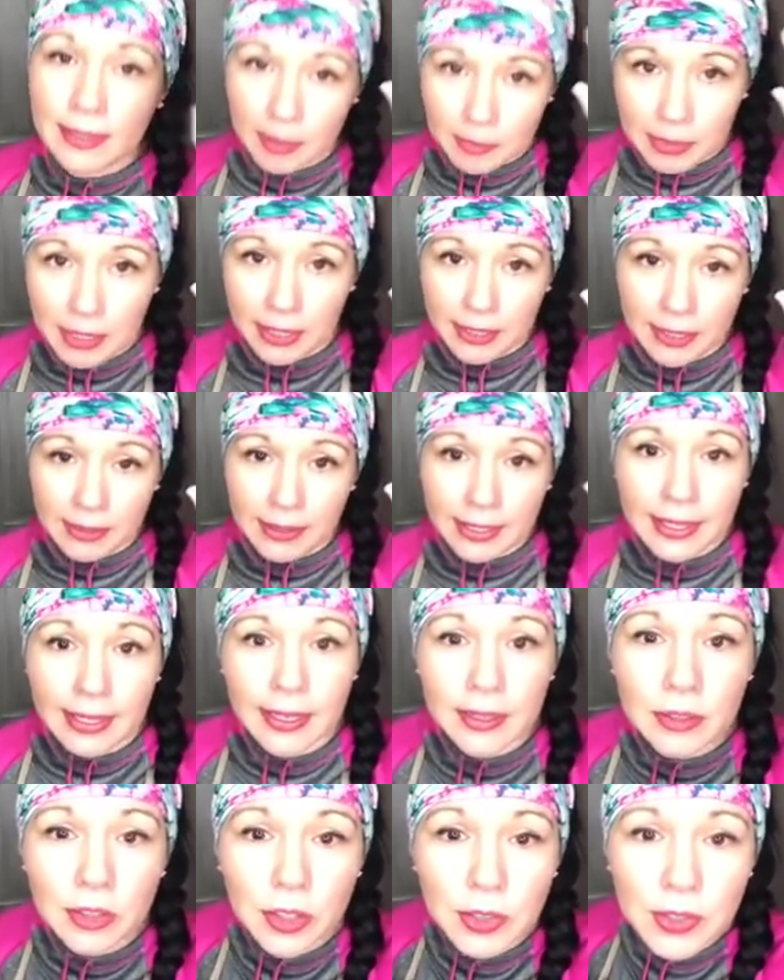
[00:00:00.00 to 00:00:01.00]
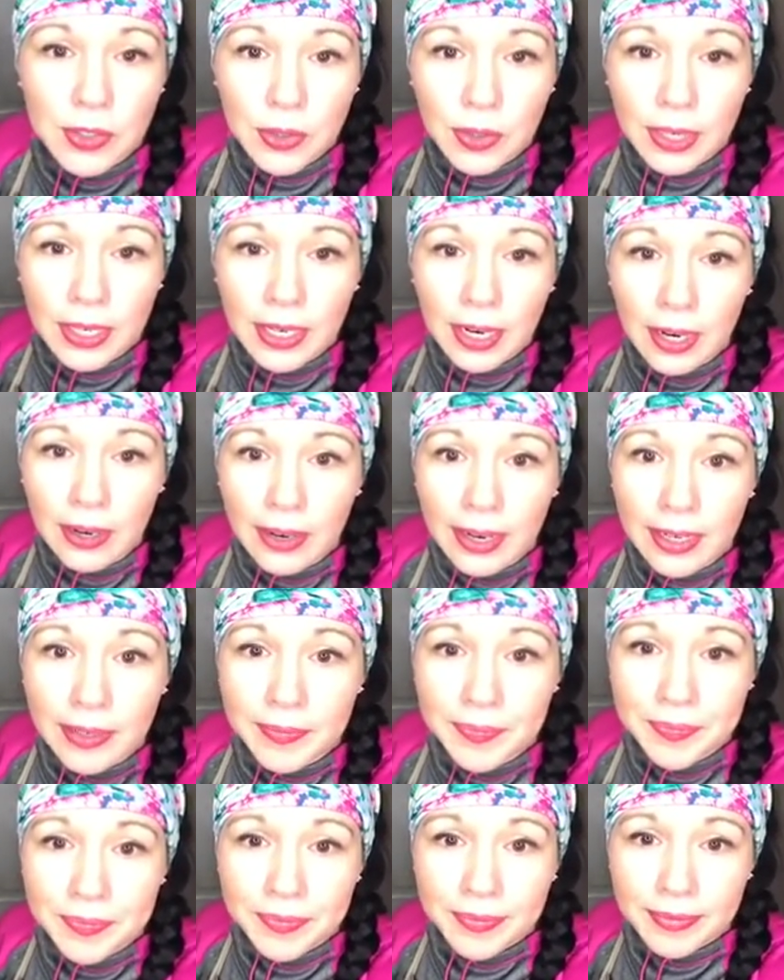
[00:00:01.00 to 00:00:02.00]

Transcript: I'm telling you right now. True story, all right?